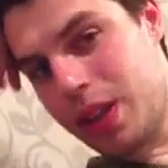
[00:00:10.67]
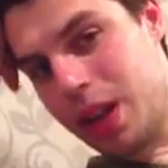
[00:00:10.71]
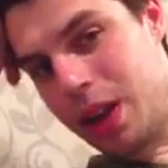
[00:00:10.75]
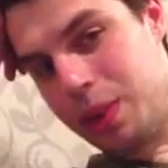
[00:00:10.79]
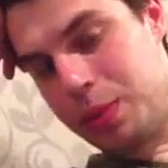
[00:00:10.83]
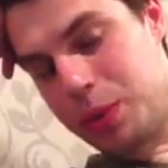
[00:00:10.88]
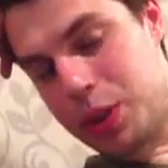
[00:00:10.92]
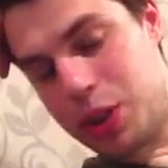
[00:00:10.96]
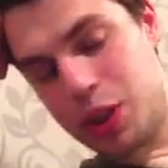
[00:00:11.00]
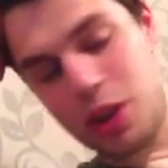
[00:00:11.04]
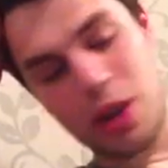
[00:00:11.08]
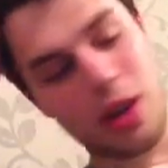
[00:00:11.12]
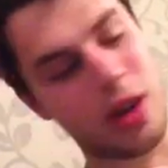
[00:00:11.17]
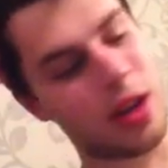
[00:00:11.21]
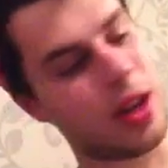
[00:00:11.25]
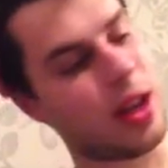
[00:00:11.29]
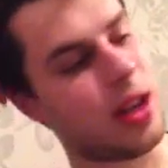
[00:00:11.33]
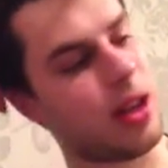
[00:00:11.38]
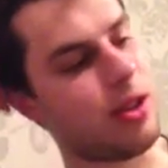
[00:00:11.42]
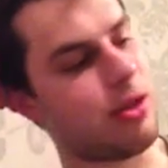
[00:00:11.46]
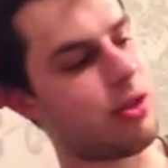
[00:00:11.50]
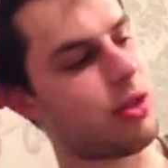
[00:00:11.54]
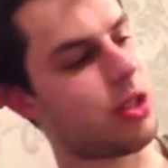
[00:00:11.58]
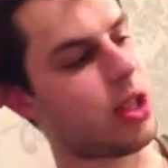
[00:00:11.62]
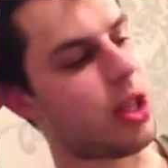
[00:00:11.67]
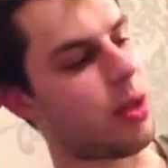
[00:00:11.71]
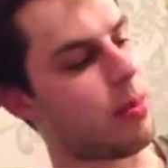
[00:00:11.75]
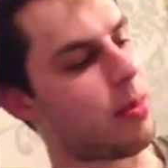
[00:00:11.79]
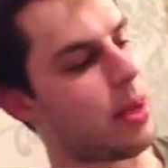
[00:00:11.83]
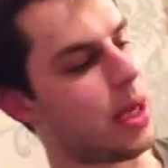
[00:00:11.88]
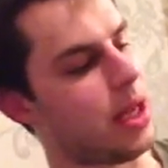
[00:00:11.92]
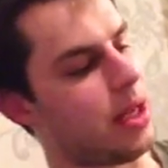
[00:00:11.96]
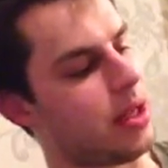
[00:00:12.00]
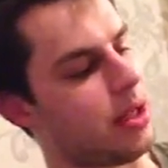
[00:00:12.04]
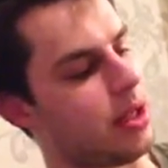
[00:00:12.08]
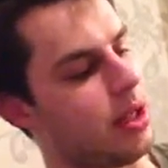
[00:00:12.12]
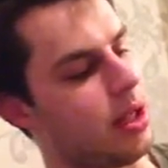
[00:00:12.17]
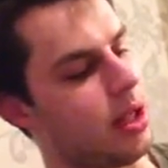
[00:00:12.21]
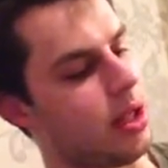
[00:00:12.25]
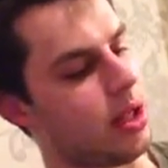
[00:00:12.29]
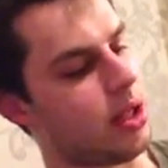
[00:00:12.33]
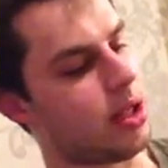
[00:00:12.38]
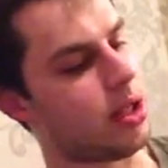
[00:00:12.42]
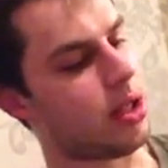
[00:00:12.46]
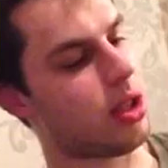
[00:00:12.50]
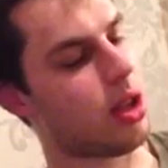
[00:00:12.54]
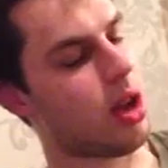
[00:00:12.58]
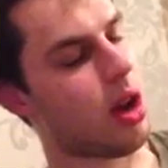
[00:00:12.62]
was certainly an interesting piece to
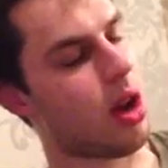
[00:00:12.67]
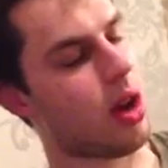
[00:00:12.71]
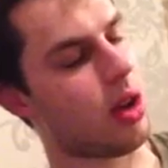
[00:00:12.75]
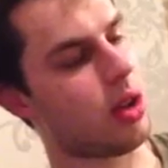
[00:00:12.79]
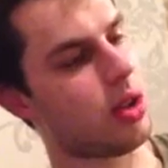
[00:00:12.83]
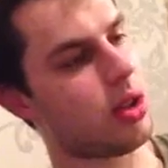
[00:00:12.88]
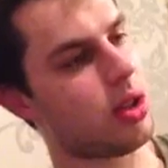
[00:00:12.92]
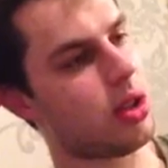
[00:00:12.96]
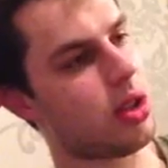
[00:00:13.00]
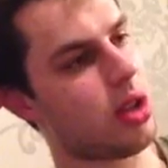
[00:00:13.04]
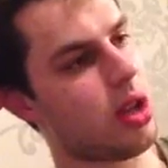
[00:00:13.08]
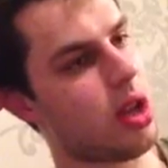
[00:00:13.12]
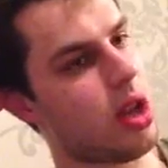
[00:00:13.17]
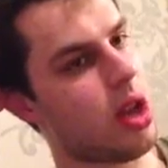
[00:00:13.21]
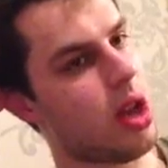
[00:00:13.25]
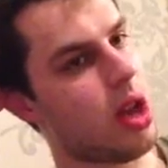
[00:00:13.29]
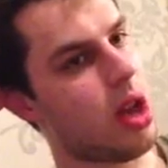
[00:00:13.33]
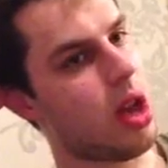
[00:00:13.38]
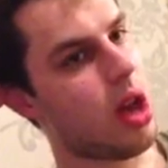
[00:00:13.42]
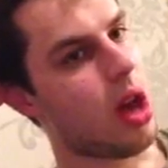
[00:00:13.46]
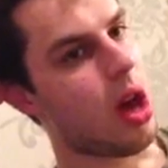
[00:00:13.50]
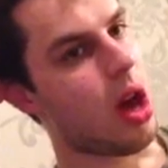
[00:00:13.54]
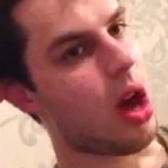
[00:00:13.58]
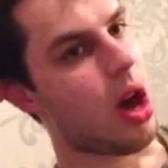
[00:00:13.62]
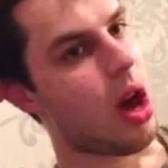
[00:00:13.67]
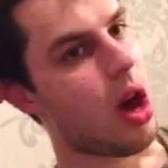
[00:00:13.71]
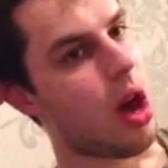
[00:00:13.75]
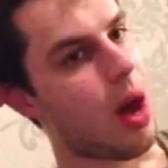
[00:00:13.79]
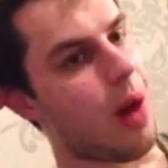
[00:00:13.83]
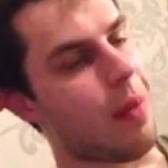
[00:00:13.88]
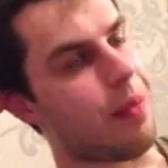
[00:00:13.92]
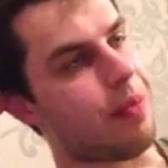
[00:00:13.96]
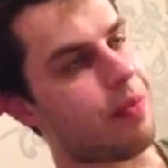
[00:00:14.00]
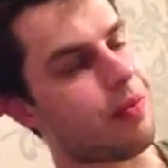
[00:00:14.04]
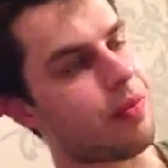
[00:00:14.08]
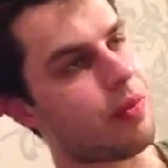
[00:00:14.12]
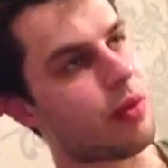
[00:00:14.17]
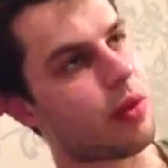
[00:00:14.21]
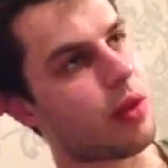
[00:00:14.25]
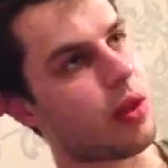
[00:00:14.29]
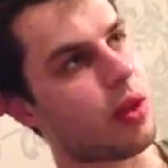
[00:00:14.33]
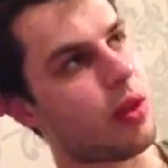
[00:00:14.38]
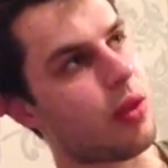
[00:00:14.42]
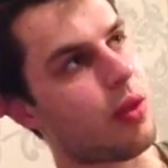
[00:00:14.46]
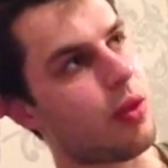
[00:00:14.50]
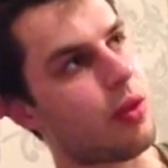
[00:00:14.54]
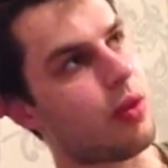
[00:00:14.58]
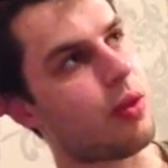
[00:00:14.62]
discuss. For
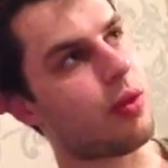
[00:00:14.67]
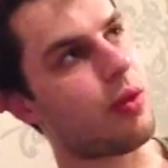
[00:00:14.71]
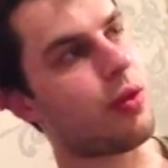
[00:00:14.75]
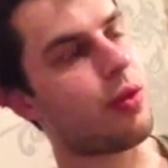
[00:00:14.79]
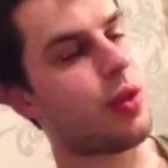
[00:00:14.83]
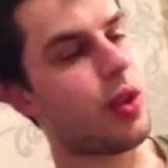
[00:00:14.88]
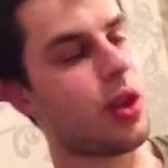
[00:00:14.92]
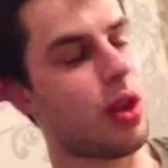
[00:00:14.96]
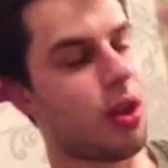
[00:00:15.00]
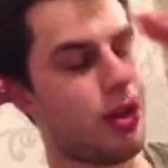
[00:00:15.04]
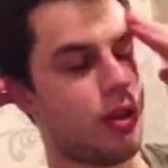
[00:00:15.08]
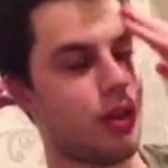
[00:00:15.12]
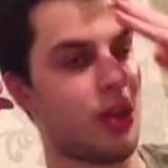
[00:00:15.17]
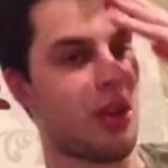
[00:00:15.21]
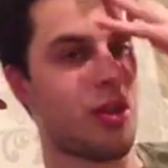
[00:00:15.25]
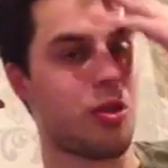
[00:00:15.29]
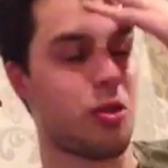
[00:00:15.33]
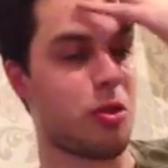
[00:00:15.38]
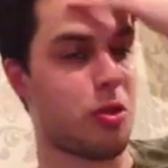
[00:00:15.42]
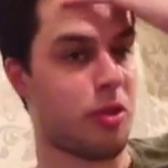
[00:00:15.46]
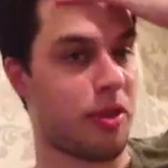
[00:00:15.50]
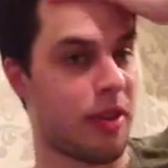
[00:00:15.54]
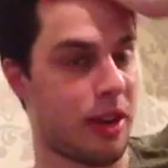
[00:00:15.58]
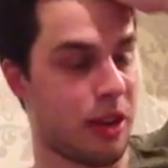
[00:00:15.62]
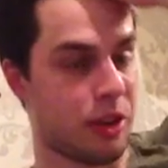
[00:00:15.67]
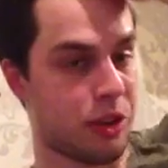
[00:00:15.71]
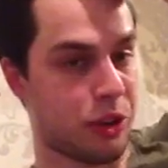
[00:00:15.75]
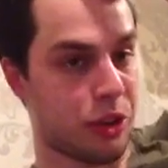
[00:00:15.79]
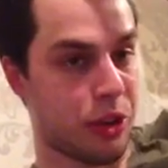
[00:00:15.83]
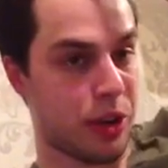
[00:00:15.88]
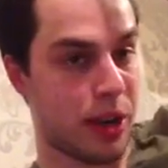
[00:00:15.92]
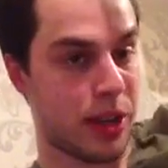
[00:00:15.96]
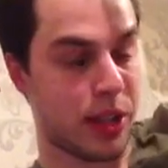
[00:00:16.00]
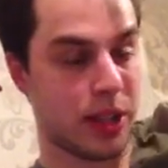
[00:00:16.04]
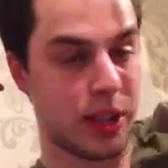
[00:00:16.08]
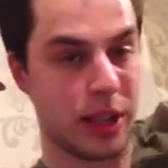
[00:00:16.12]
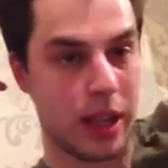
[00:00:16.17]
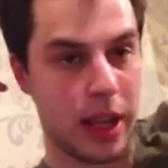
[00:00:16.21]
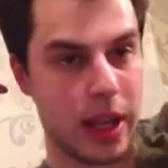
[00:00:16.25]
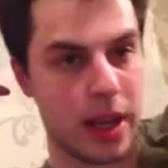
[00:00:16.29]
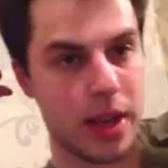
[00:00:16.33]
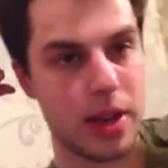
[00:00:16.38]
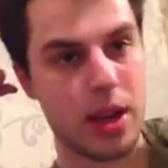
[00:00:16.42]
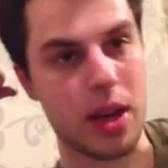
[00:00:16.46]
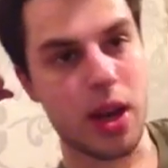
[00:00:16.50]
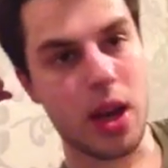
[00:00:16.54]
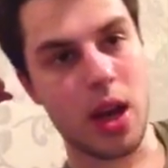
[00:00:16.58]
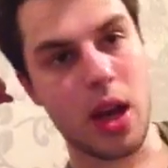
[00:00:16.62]
those who are interested,